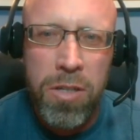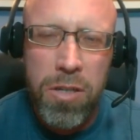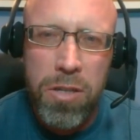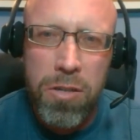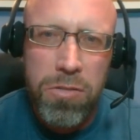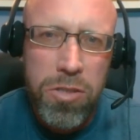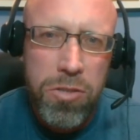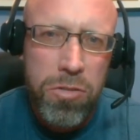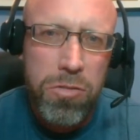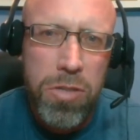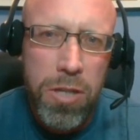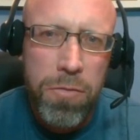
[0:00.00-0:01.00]
Because the
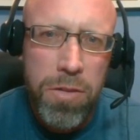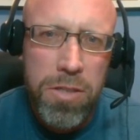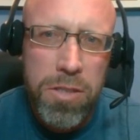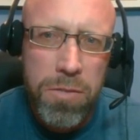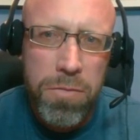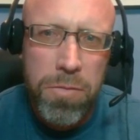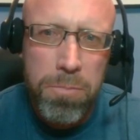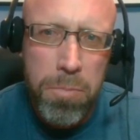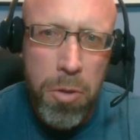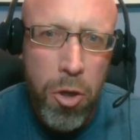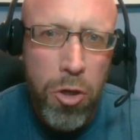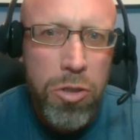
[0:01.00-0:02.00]
true definition of a
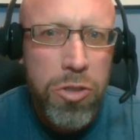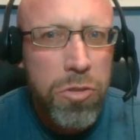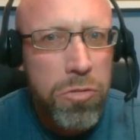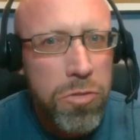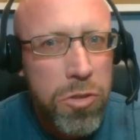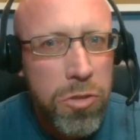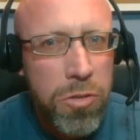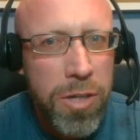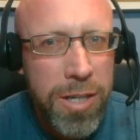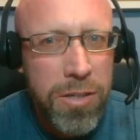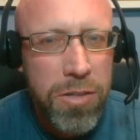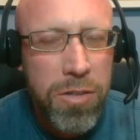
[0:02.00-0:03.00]
personal
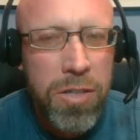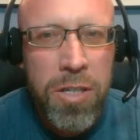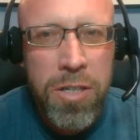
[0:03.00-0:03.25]
trainer